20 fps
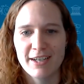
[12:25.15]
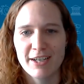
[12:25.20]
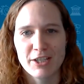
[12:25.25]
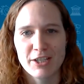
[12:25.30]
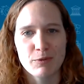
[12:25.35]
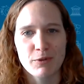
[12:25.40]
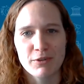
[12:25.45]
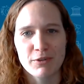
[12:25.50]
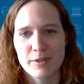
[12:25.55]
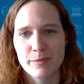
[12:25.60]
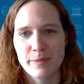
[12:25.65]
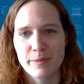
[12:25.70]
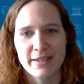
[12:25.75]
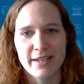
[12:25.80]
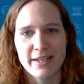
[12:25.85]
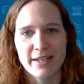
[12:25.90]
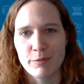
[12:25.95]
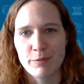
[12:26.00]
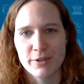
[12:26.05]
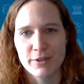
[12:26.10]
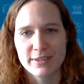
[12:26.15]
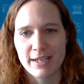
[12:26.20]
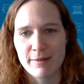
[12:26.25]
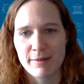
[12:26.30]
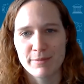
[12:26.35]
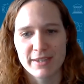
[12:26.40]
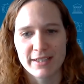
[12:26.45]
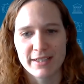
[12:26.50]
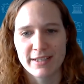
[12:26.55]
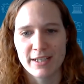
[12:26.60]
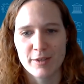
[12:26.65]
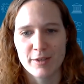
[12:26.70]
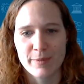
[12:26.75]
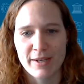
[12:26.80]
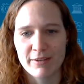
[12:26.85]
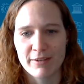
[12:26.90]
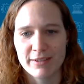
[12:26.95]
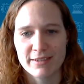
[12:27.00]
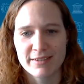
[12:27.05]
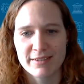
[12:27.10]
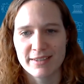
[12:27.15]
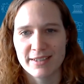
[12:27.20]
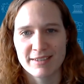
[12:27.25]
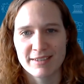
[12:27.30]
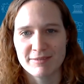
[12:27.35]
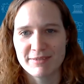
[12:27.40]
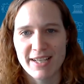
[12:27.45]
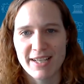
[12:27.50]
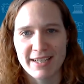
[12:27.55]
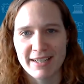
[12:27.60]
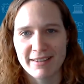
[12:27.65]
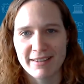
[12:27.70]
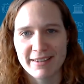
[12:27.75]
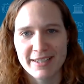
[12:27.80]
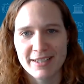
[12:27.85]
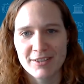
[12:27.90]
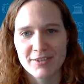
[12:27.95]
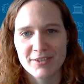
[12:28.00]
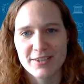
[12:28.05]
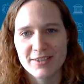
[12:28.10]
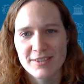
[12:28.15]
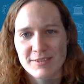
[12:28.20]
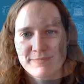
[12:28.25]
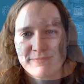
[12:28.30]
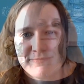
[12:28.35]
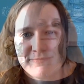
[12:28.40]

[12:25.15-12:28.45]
You won't spend any more time thinking about it than anything else.